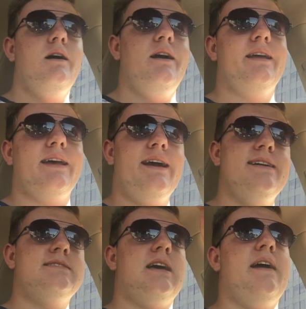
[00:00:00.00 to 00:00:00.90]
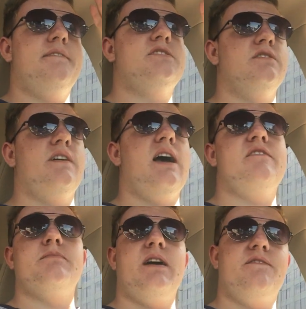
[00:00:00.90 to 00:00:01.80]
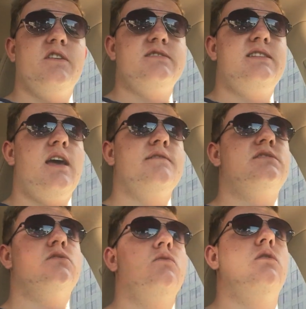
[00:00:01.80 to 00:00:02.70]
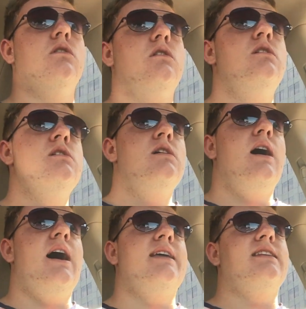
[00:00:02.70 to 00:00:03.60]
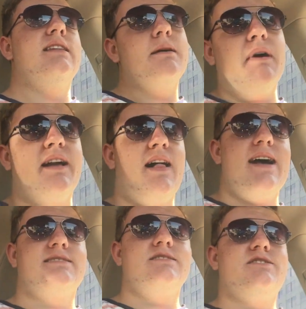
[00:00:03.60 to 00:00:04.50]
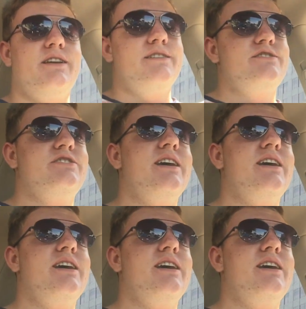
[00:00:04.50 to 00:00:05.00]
All right, guys, I've survived my first day of school. I didn't get my classes changed